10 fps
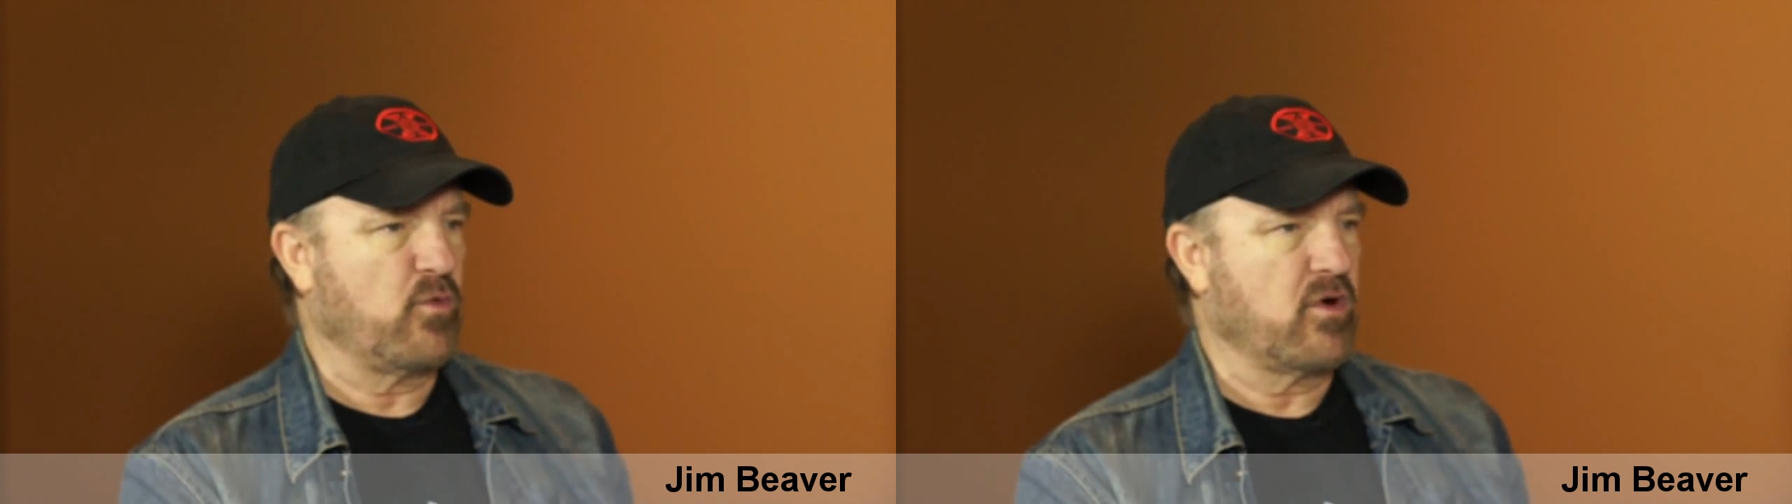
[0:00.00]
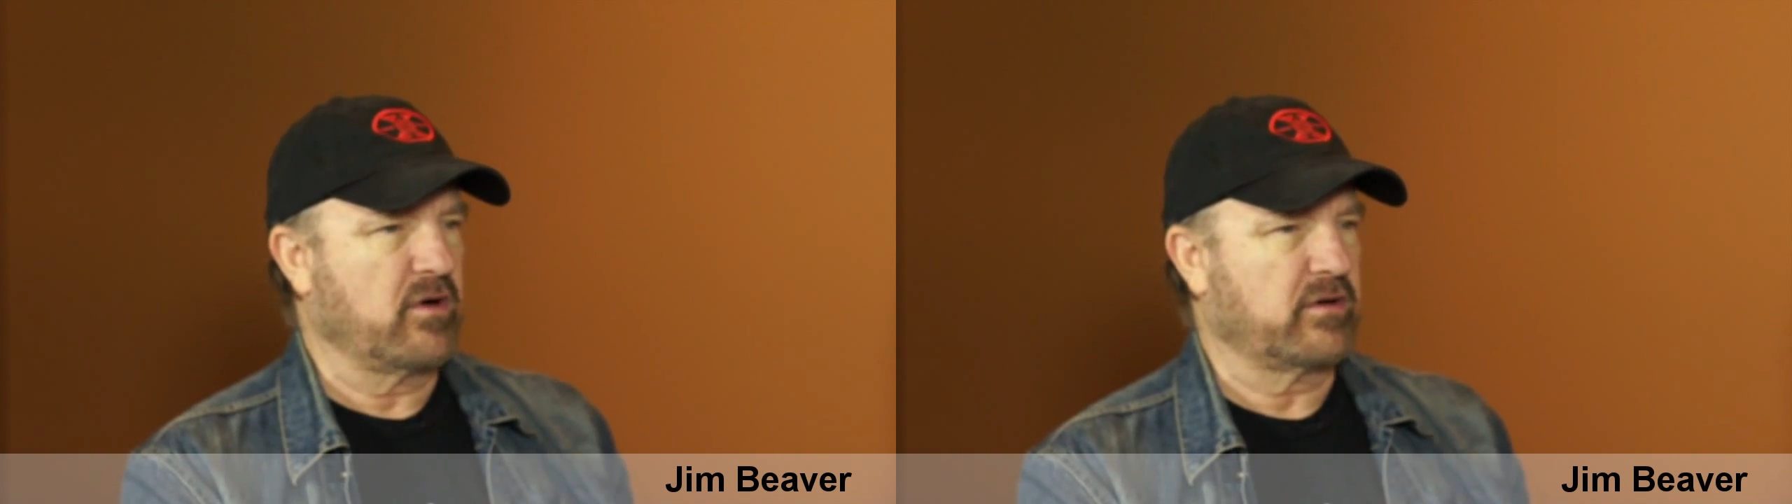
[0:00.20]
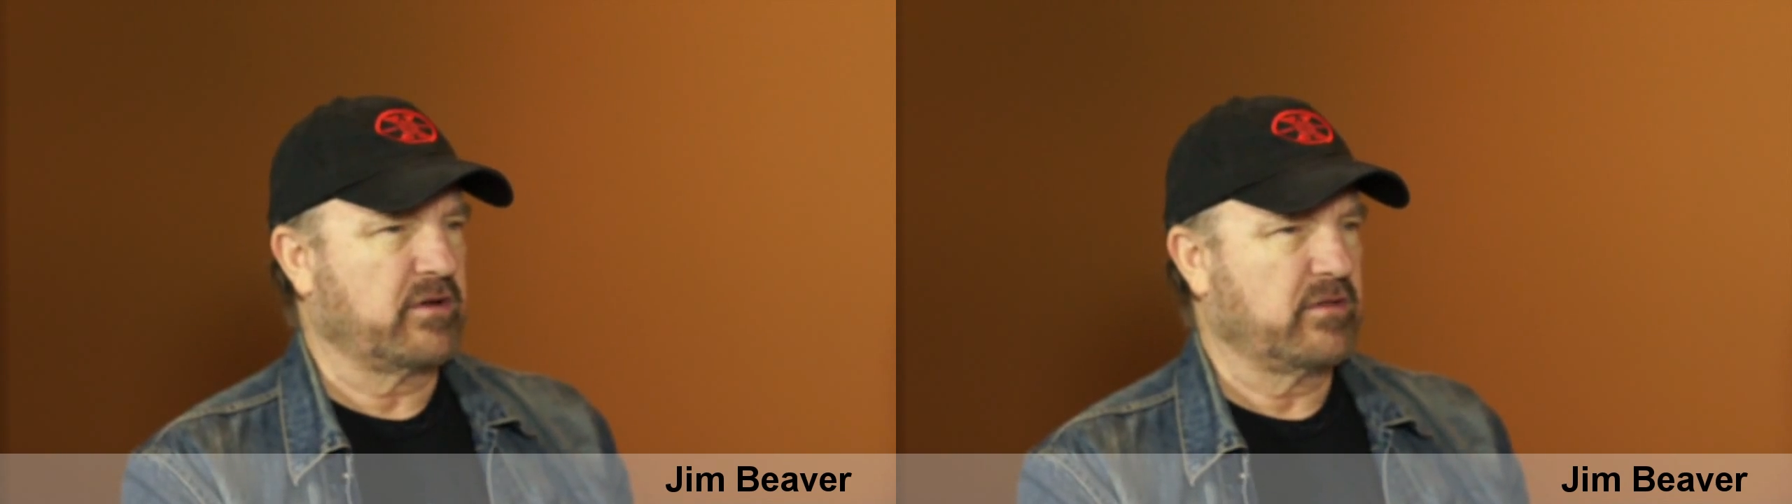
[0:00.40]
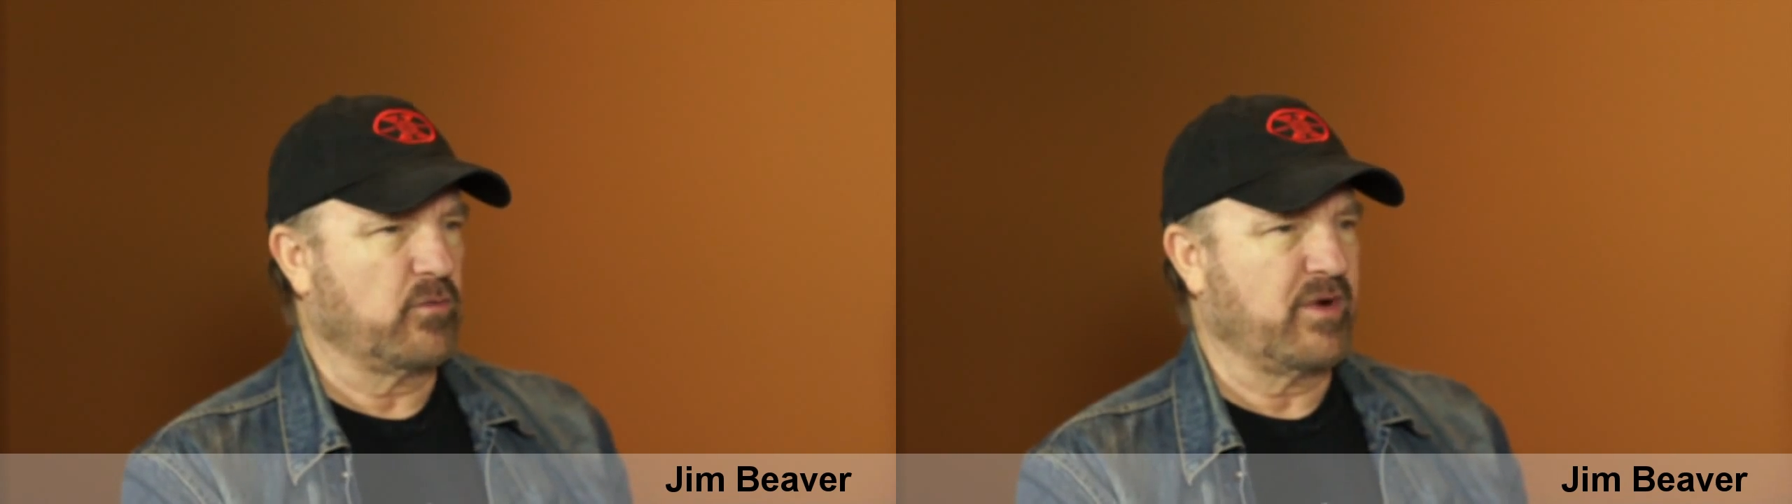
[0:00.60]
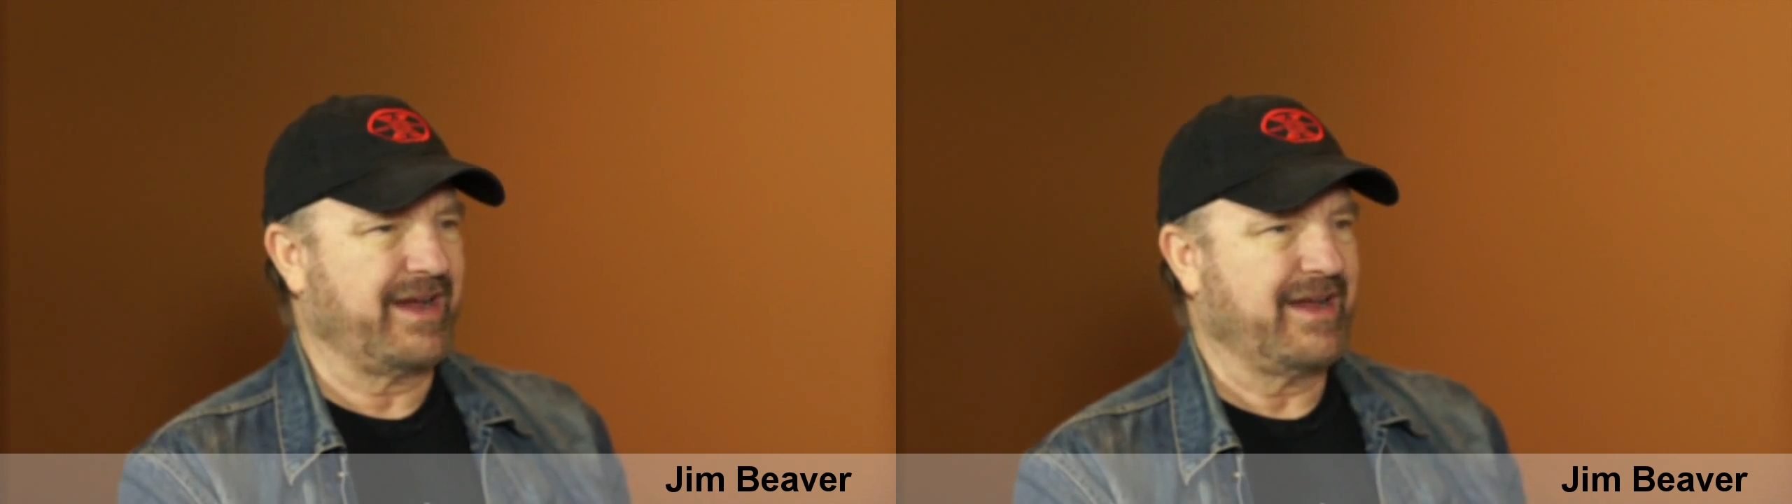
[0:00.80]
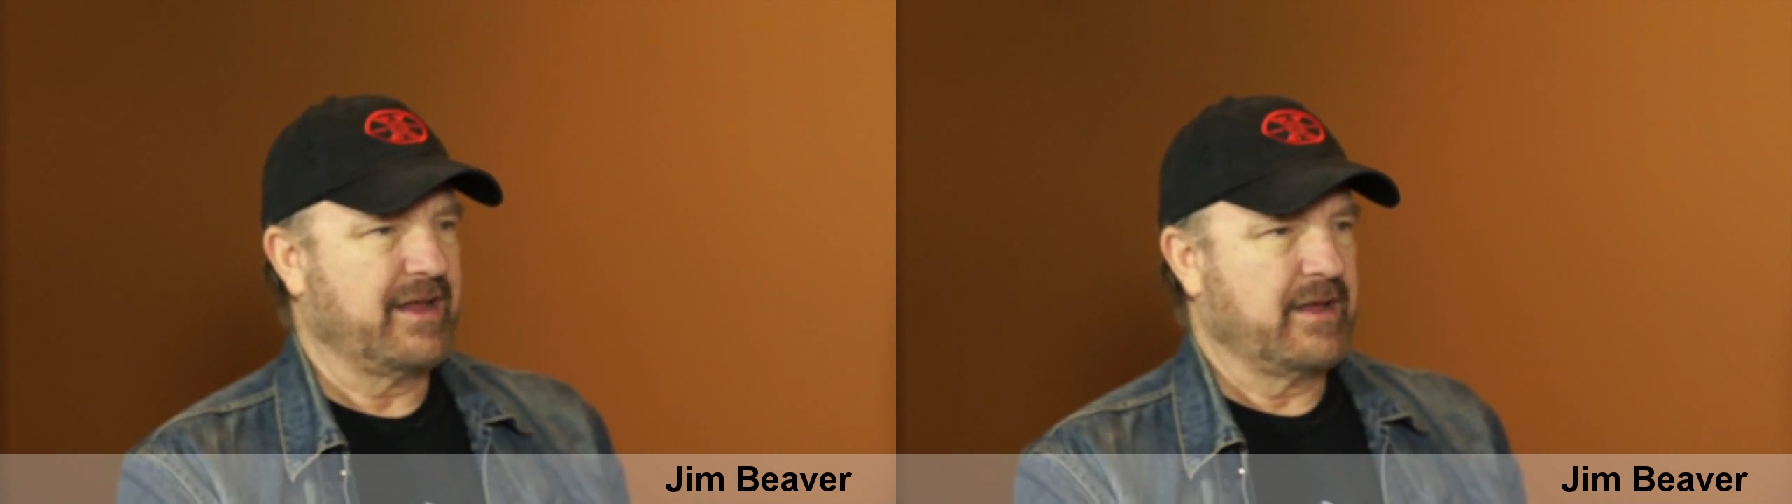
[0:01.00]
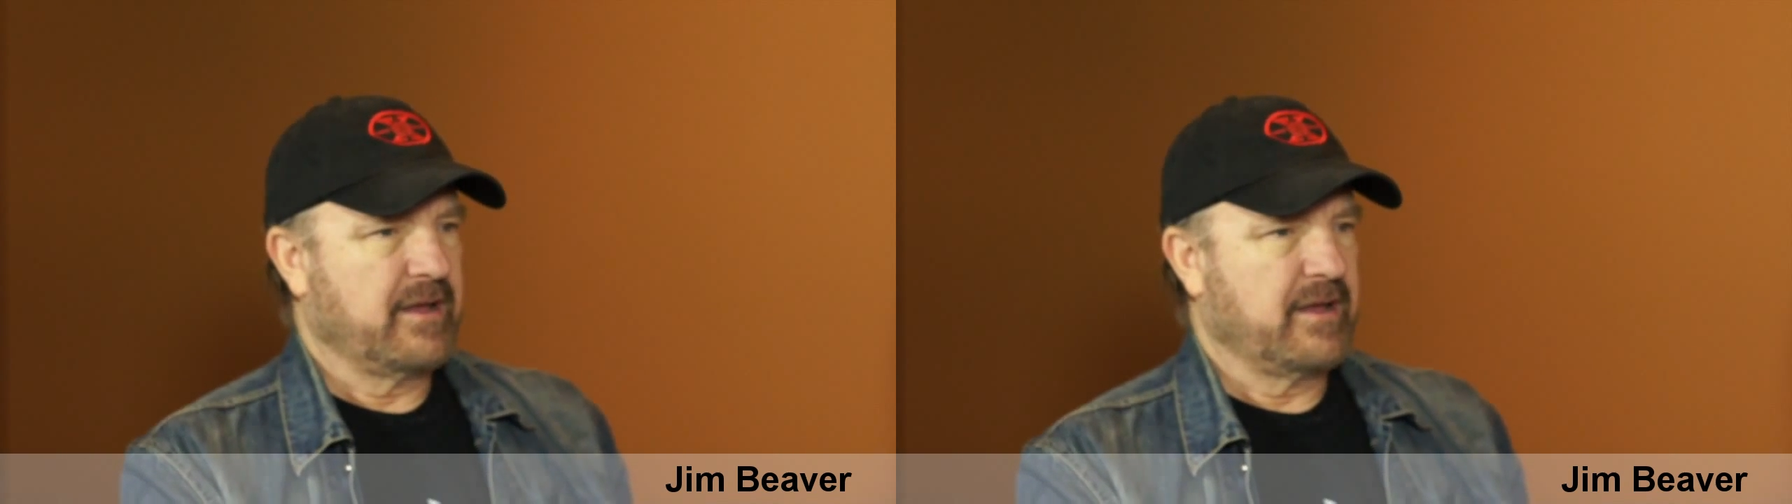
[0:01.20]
worked, the way